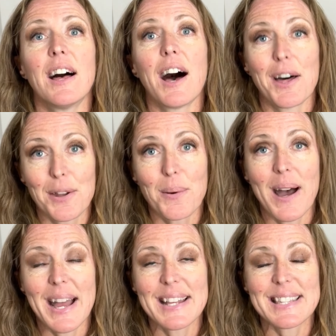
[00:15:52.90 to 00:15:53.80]

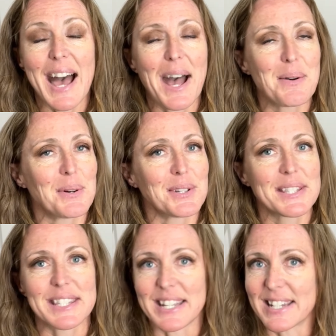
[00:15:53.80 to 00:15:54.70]
Otherwise, I will
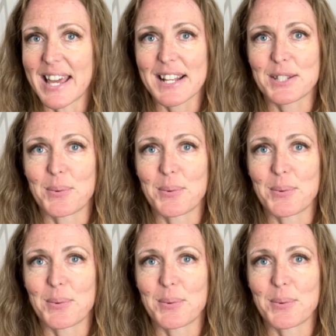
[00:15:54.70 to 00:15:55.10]
see you next